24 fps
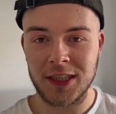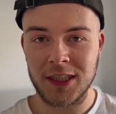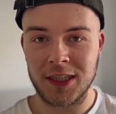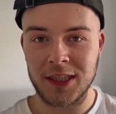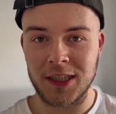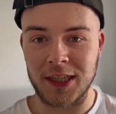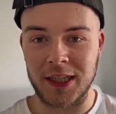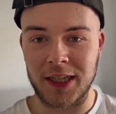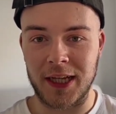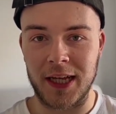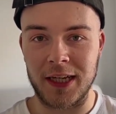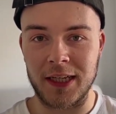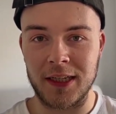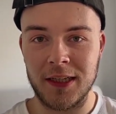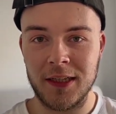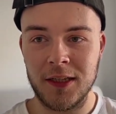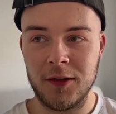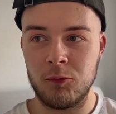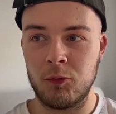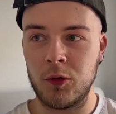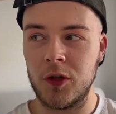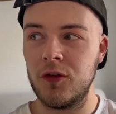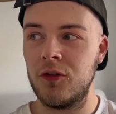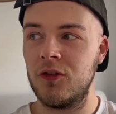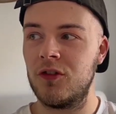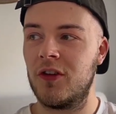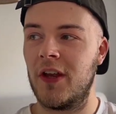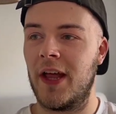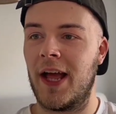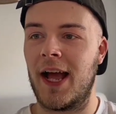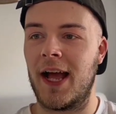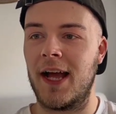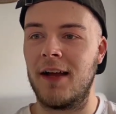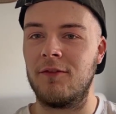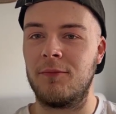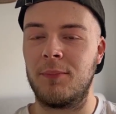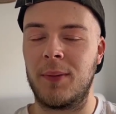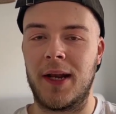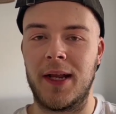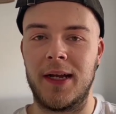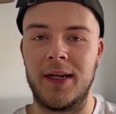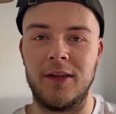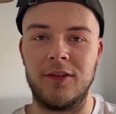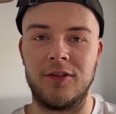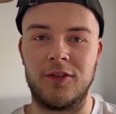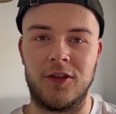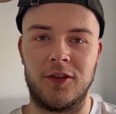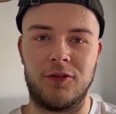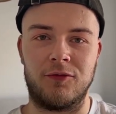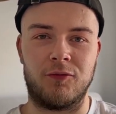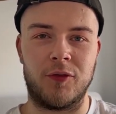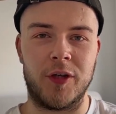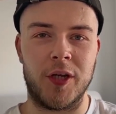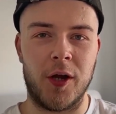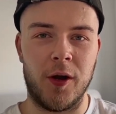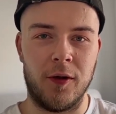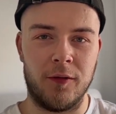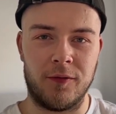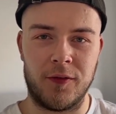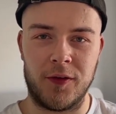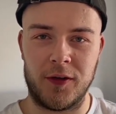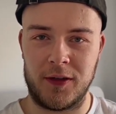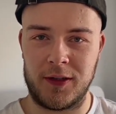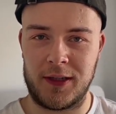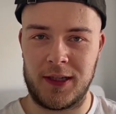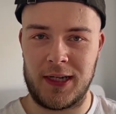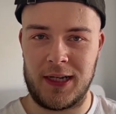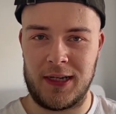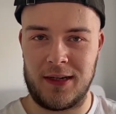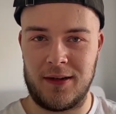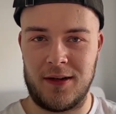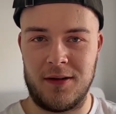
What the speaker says: Okay, we used to have players like Rio Ferdinand,